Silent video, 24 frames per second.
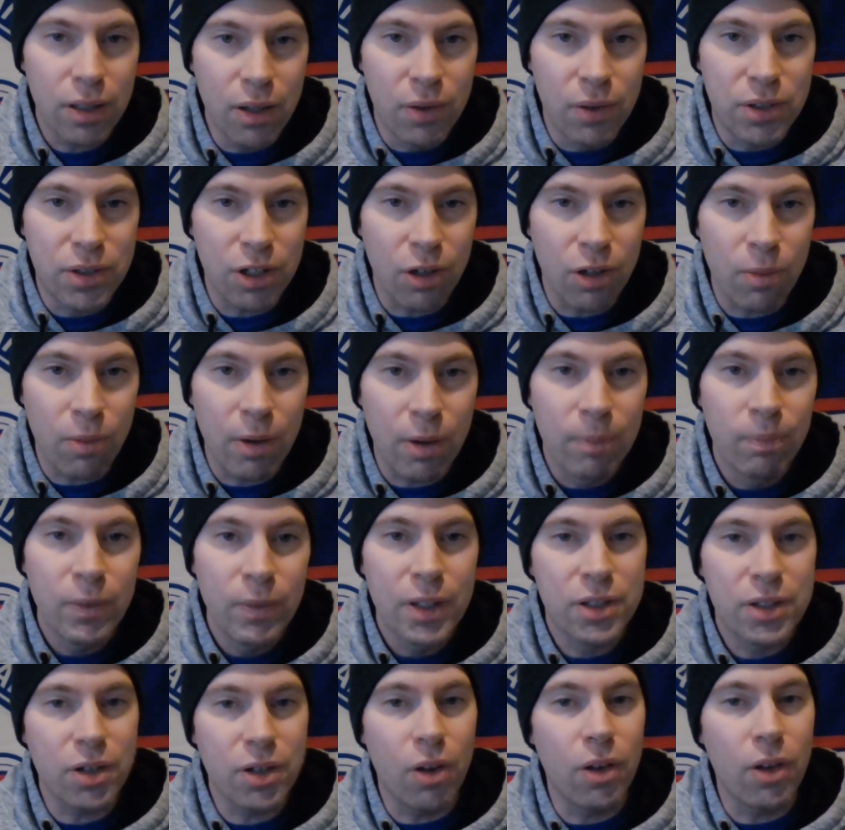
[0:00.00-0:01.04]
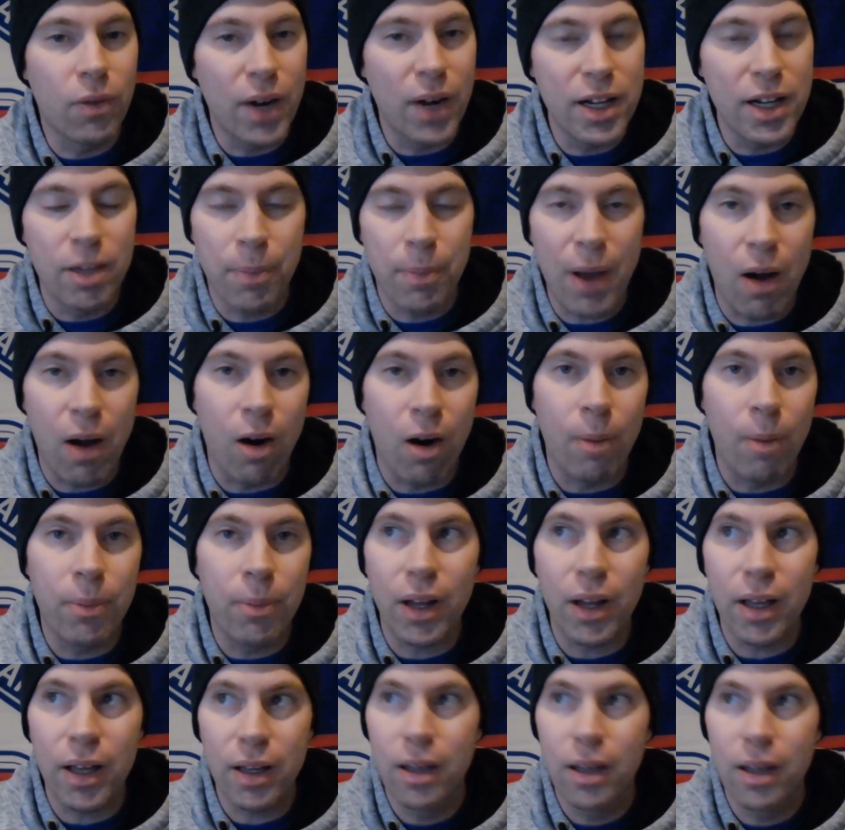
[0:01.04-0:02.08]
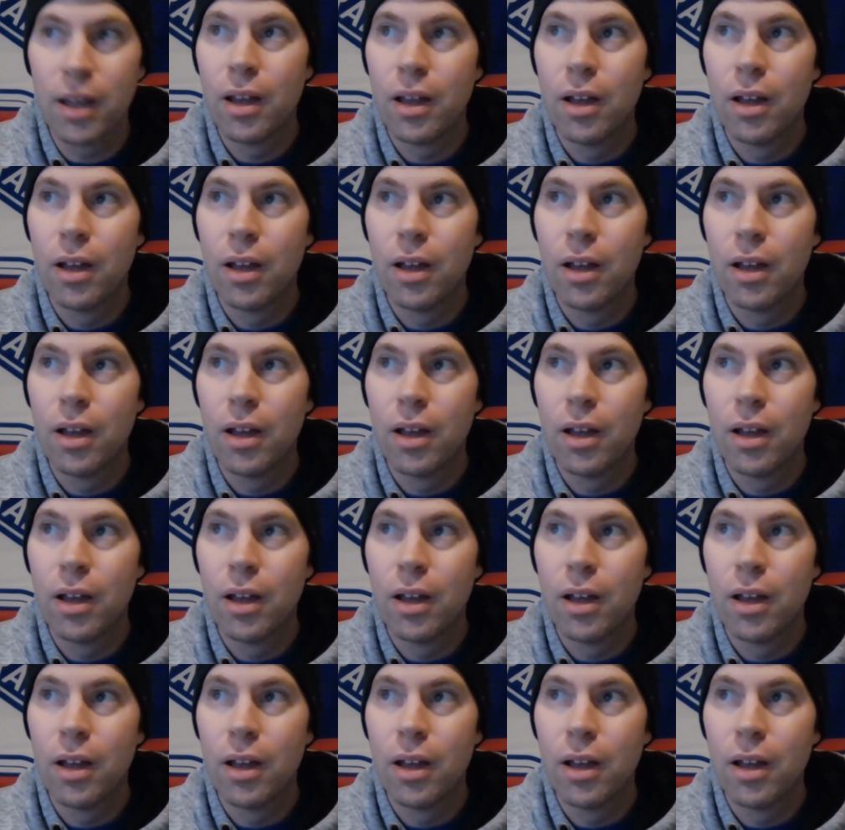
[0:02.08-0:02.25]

YouTube. So the Ranger power play,